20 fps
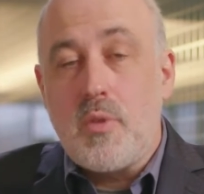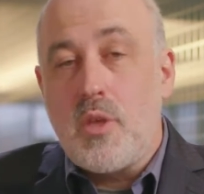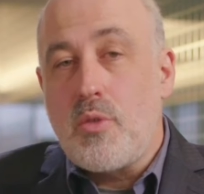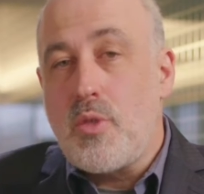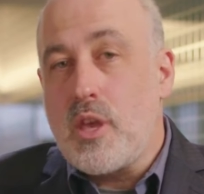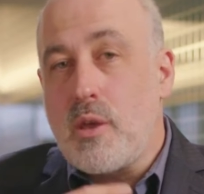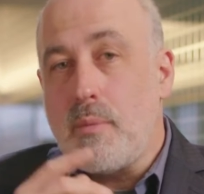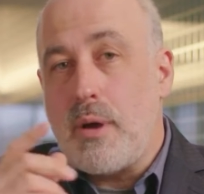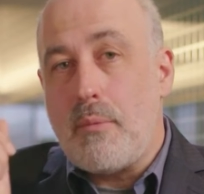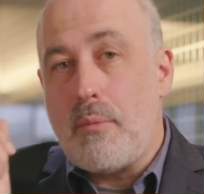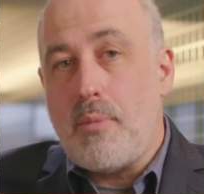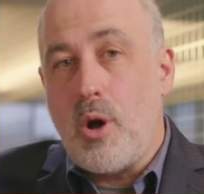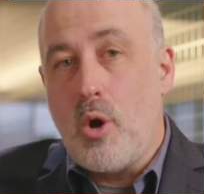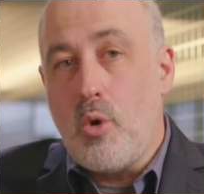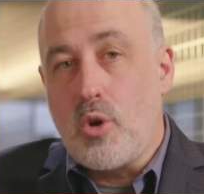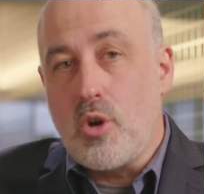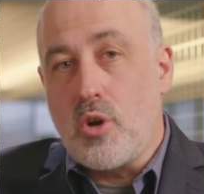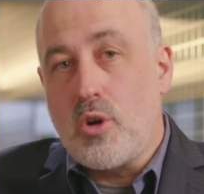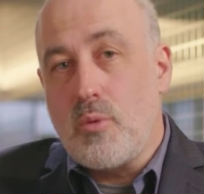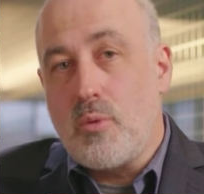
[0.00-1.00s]
Think about
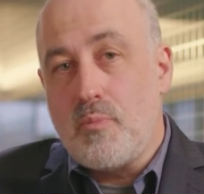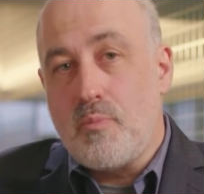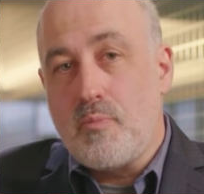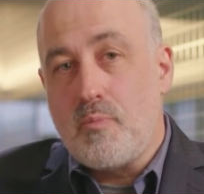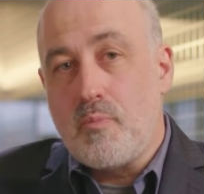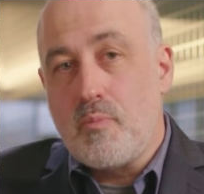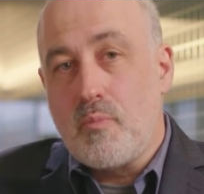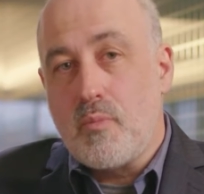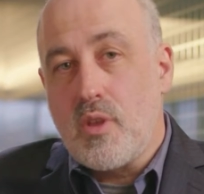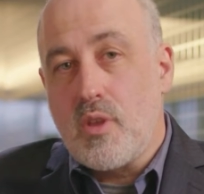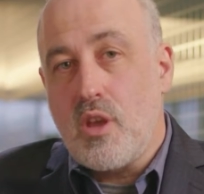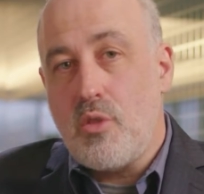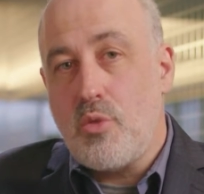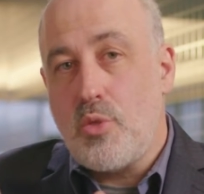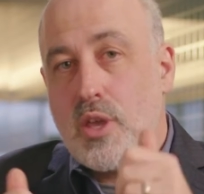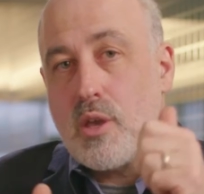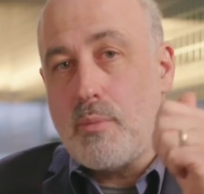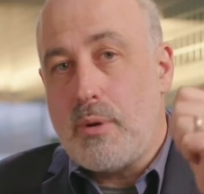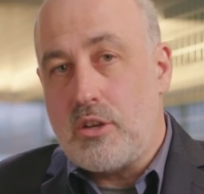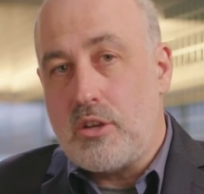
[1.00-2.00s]
poker and
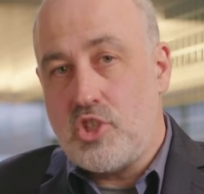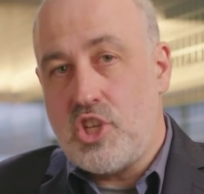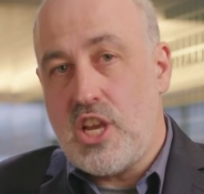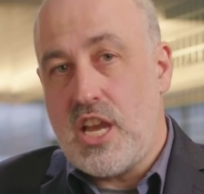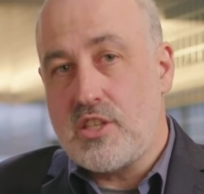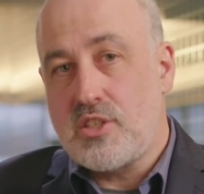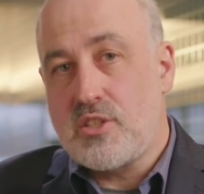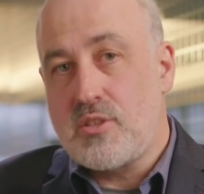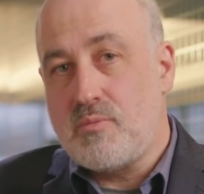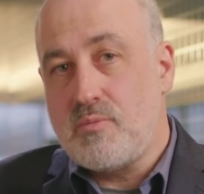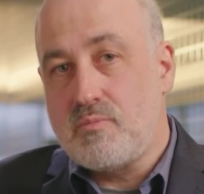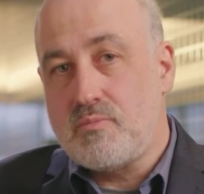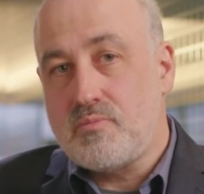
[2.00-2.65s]
think about chess.